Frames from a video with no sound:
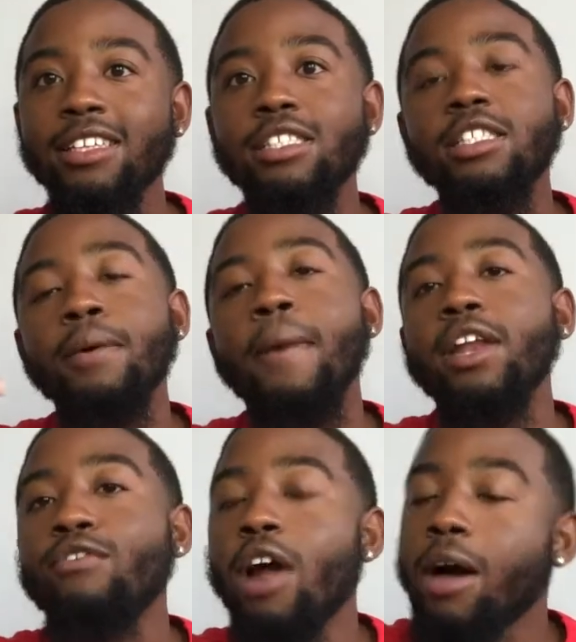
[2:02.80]
somebody
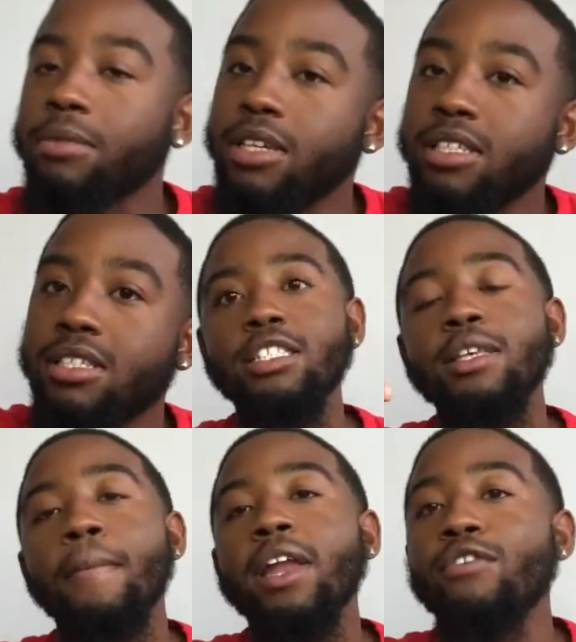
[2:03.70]
robbed us.
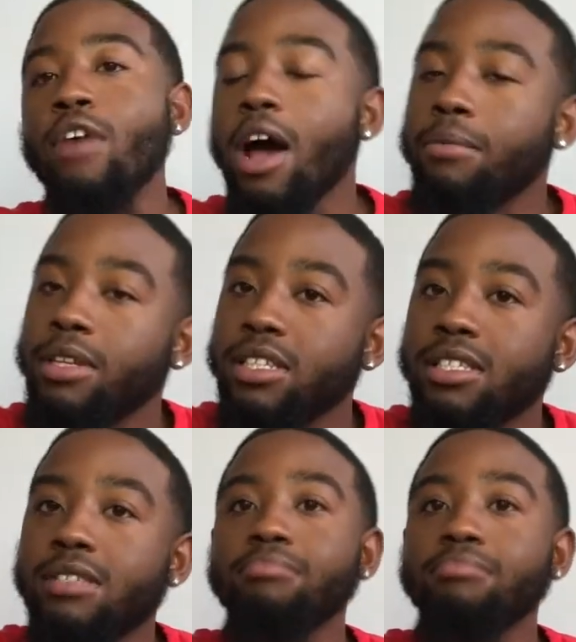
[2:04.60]
Somebody robbed us.